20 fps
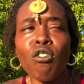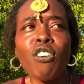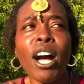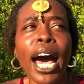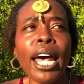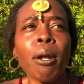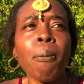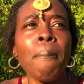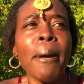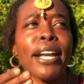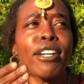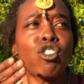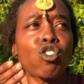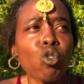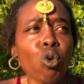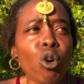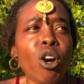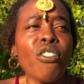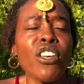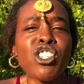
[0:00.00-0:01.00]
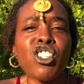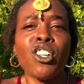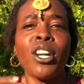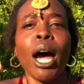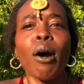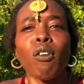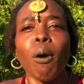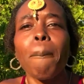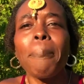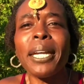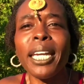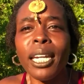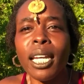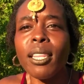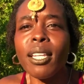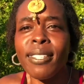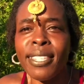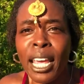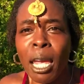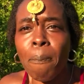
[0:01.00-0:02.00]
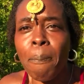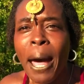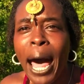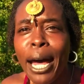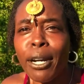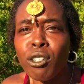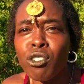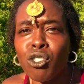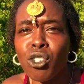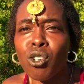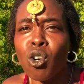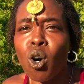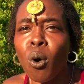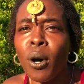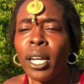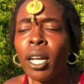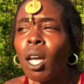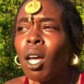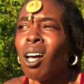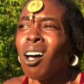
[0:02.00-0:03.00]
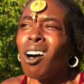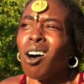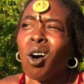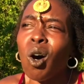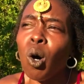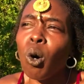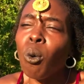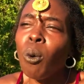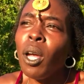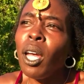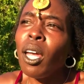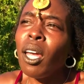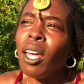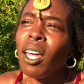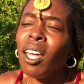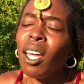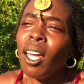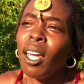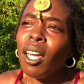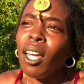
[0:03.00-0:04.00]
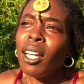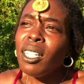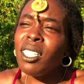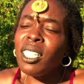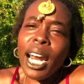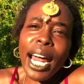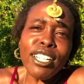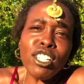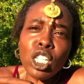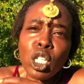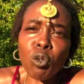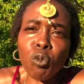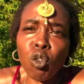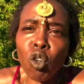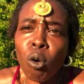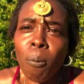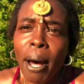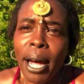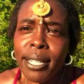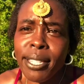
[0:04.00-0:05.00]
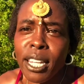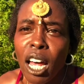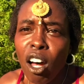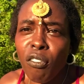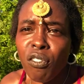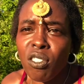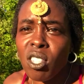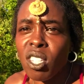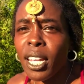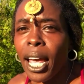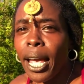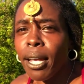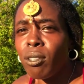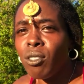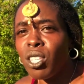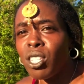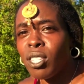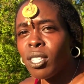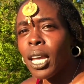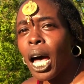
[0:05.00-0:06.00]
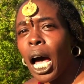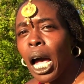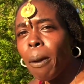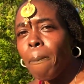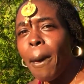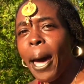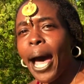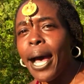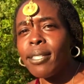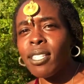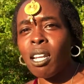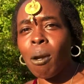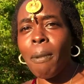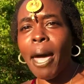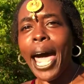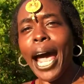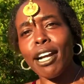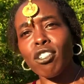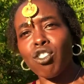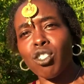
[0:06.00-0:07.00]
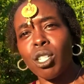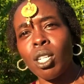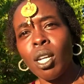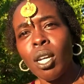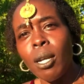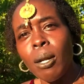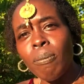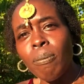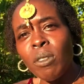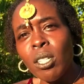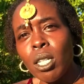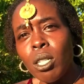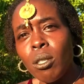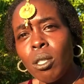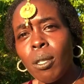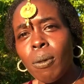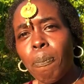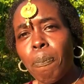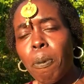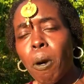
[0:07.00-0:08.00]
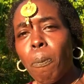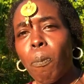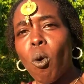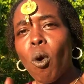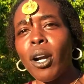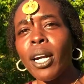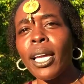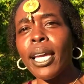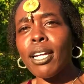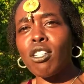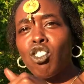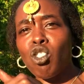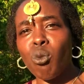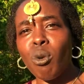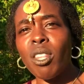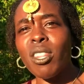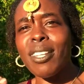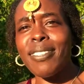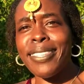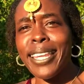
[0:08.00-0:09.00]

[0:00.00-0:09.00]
You've got to make sure that you're not repeating the same patterns of going, oh, did I just fool myself and say this time passed and I'm actually purporting and doing the